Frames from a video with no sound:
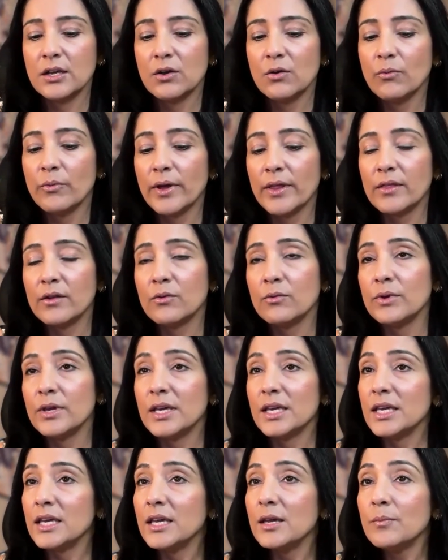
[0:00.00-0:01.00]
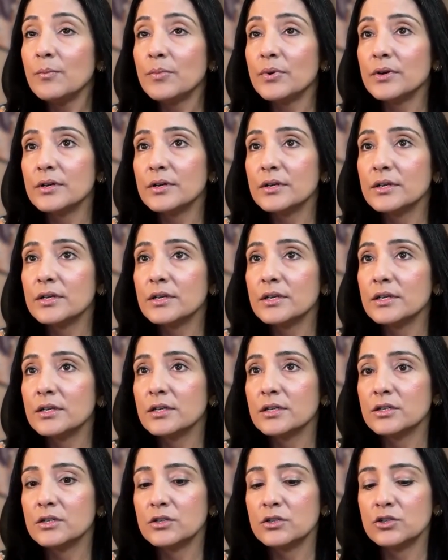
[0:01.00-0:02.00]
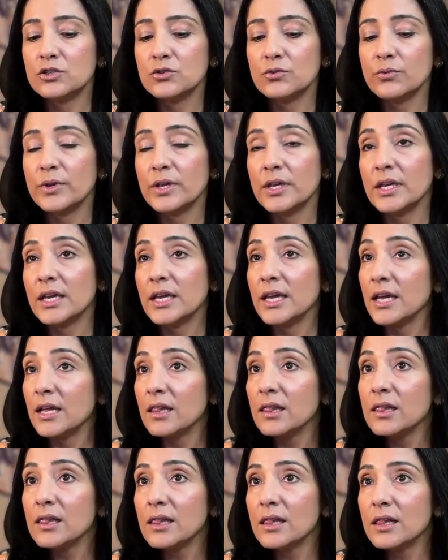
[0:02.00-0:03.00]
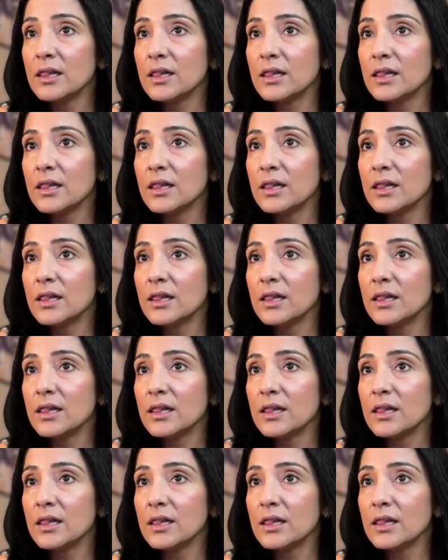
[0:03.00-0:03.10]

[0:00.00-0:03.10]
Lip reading: whether we keep, do we kill,